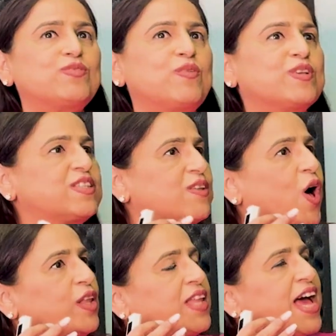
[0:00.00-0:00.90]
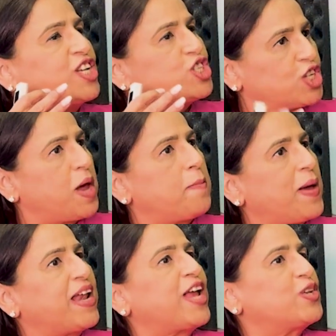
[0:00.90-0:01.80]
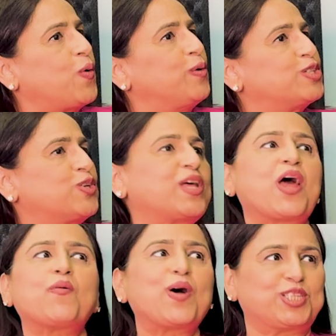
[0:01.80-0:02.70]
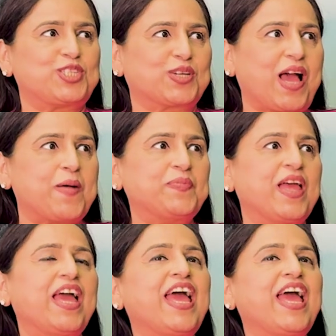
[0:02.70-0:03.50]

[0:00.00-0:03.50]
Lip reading: We was on that ship, and I told you that I want you to come,